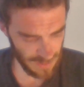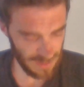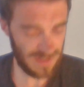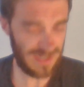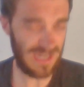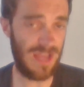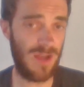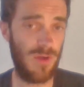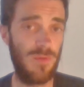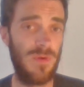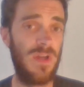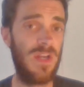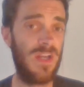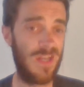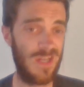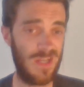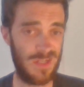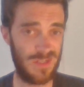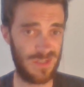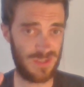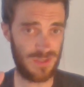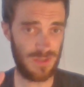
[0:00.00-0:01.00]
Now,
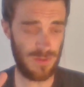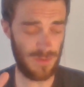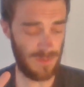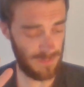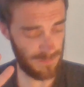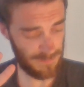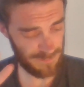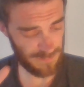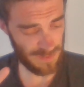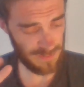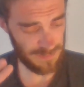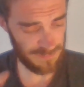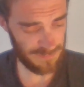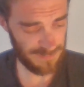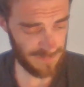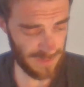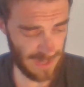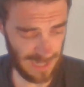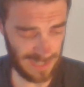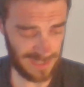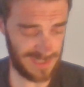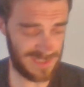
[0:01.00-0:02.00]
two fun
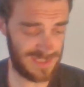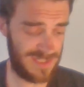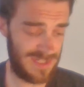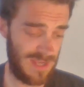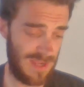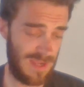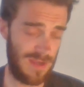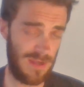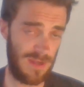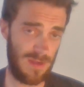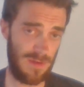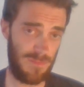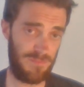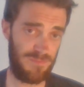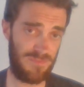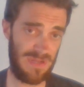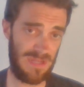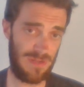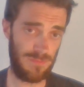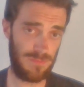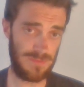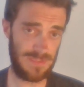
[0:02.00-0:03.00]
facts
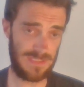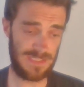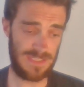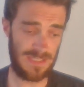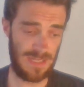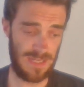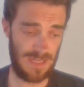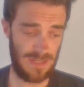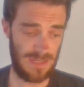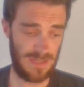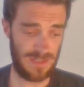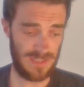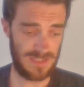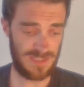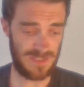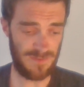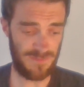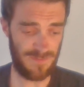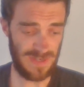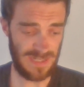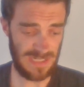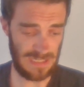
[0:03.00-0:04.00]
about
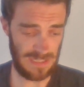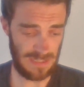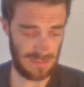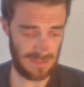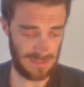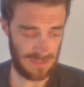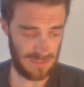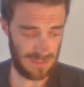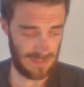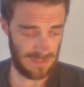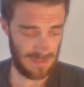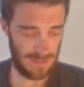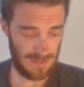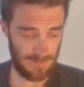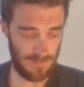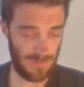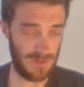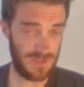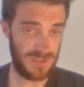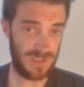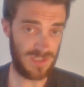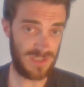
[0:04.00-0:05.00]
Sevilla.
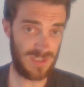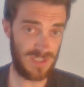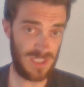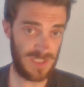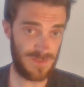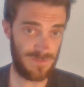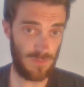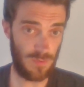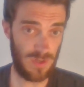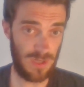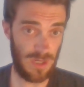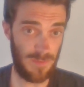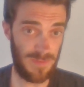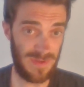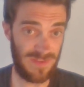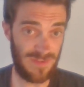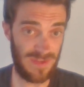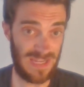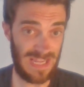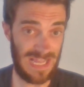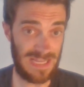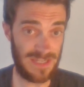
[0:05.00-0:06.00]
Most successful club
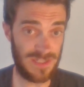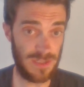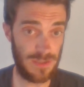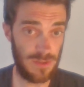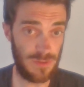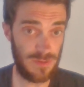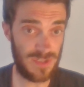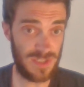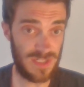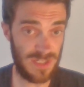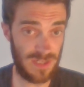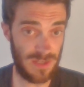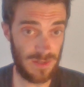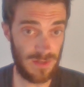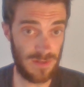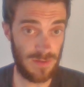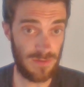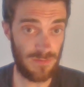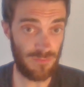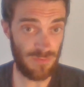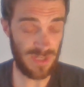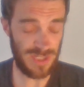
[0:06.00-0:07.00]
in the Andalusian
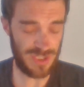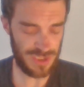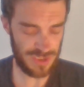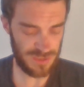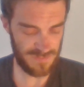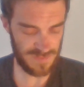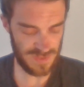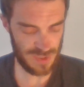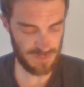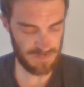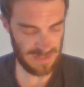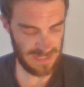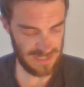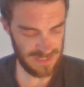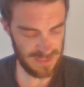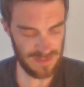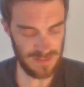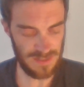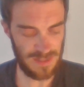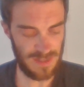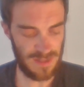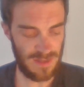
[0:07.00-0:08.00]
region of
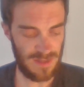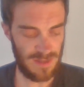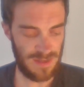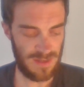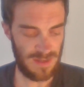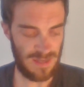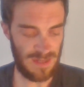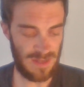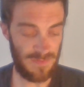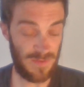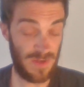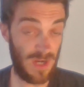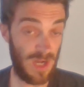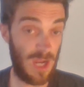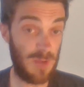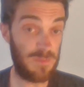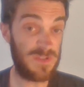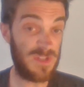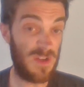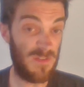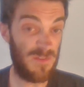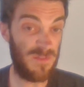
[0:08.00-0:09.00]
Spain, and the
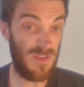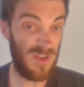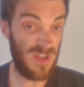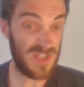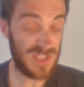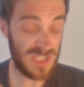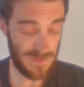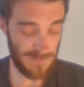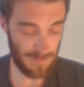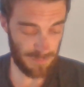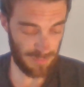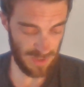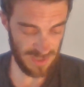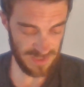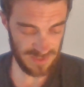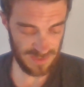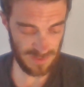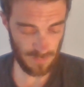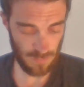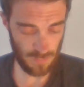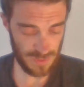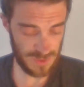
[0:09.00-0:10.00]
club's first ever
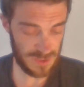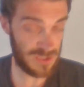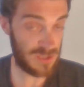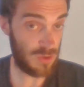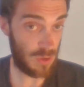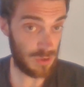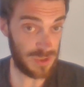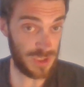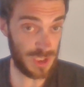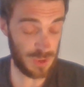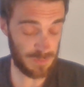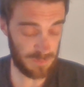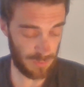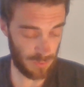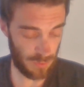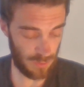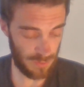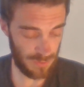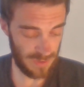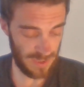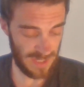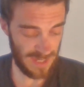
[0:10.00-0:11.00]
president was
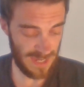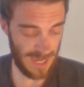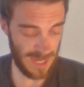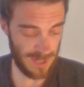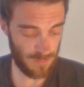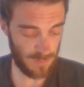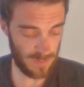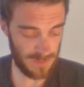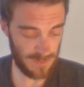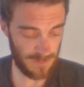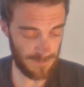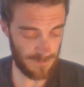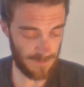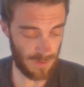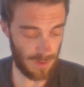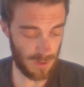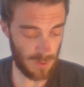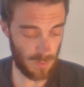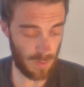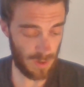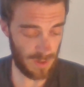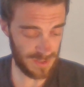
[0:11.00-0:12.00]
Scottish-born Edward
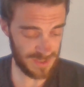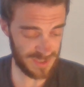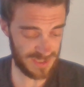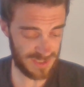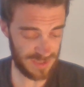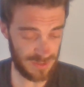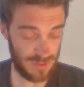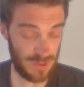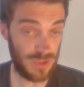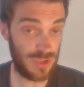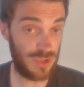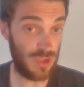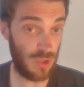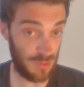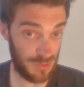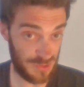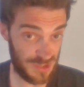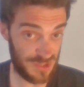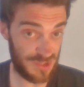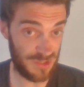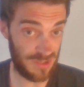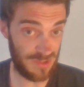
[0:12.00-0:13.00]
Farquharson
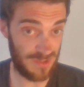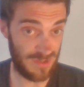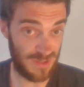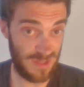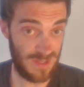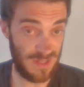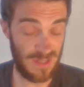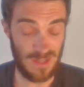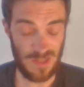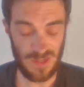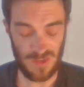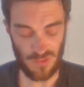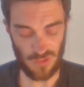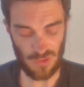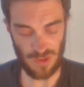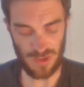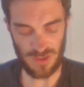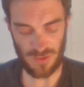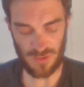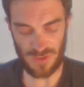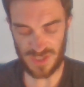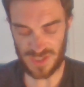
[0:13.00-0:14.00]
Johnson. So
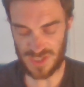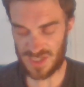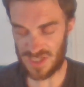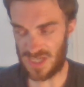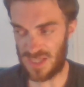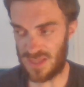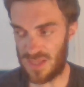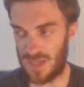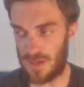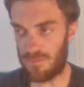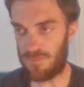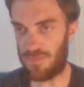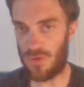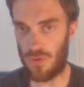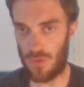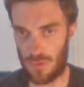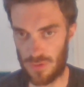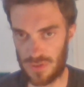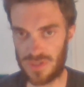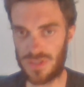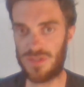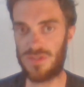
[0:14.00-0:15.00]
you can see the
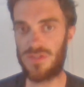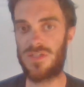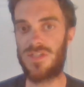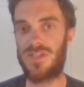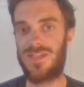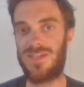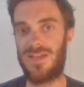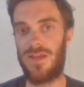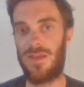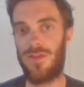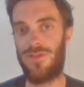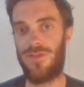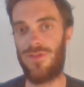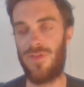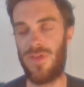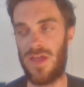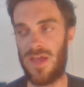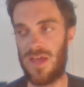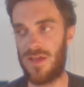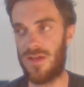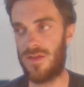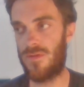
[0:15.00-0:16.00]
importance
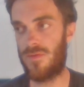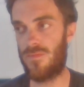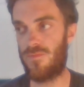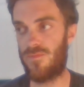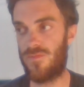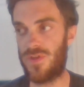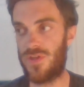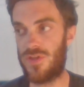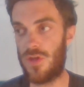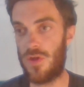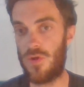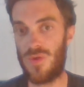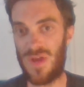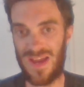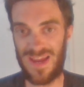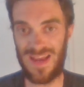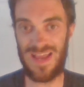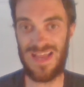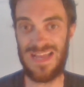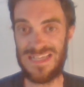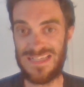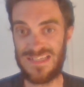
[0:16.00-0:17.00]
that the
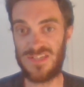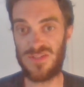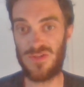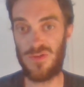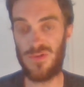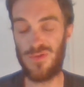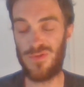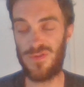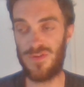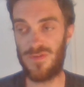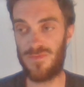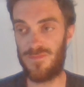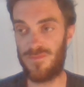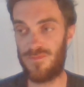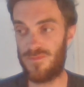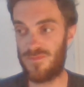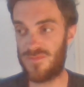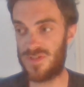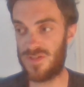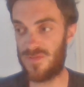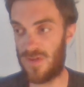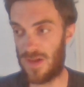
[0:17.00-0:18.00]
UK has on the
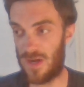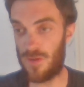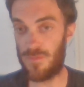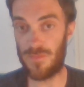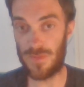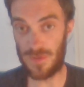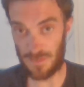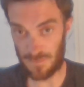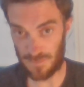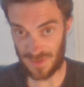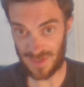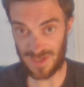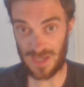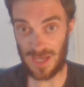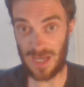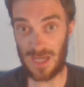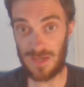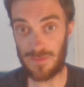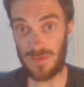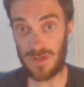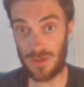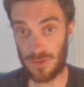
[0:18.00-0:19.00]
development of the
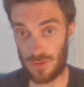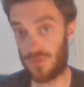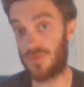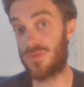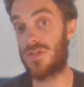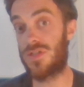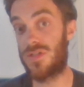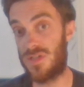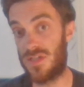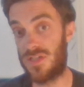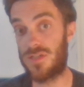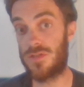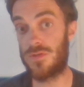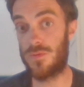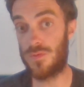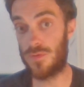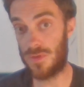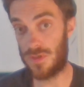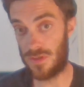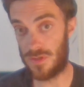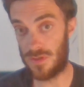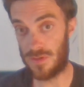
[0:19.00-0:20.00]
game in
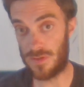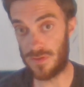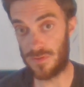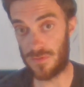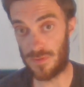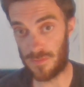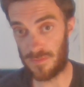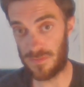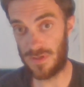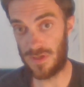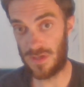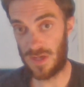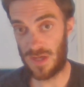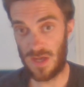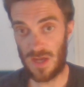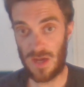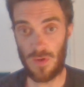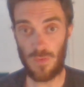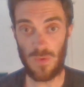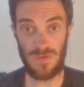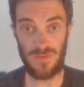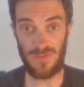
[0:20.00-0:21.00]
continental Europe.
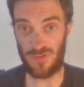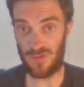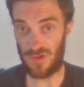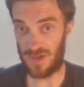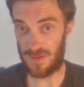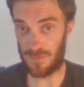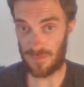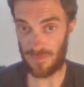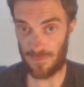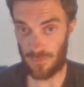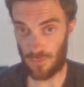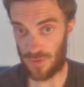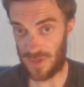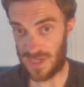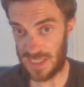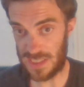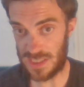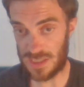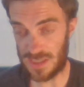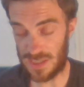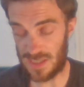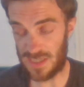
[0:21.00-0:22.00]
We've seen it before in
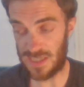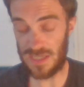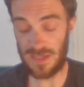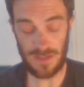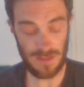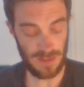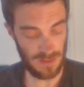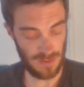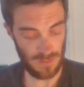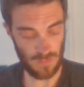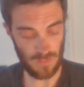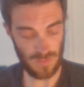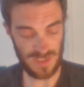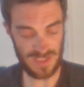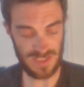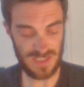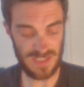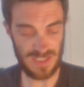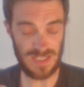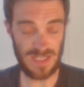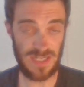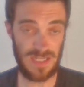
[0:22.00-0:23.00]
Italy, we
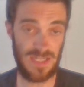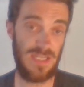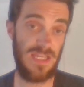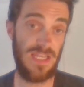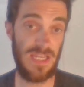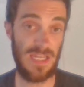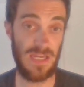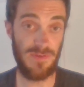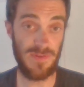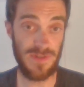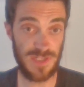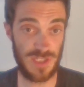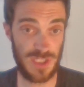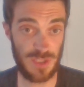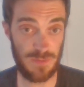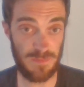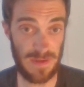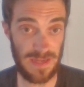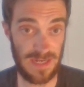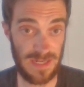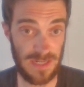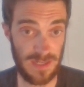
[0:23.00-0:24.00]
see it here in
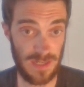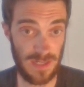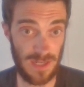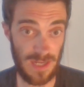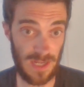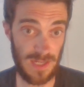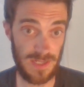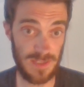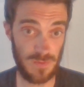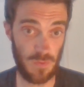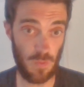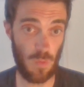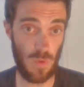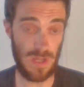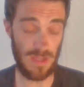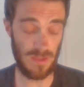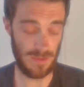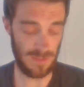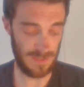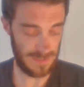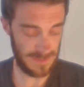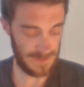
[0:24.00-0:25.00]
Spain as
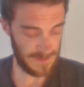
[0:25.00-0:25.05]
well.